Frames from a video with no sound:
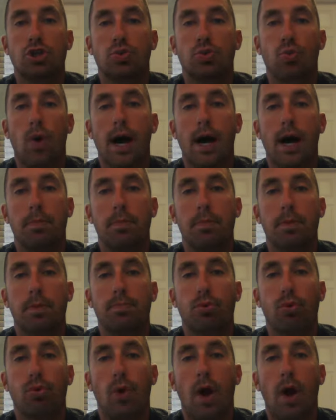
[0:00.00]

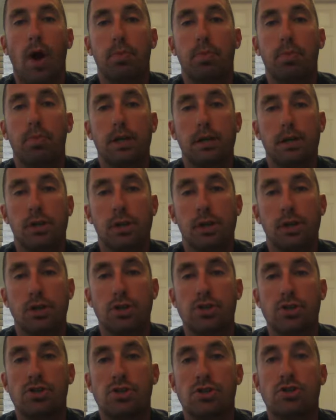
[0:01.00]

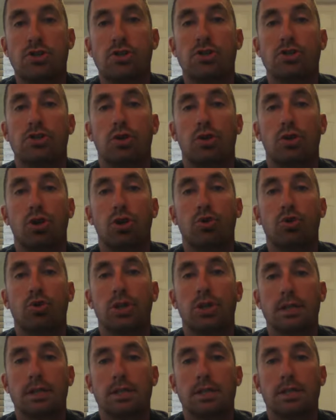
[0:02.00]

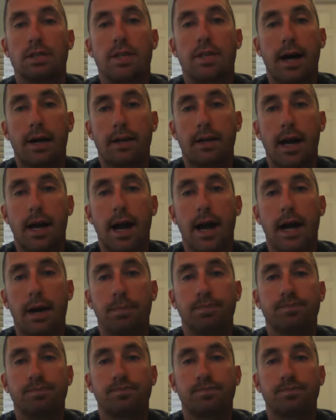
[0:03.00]
schwabpropertysolutions.com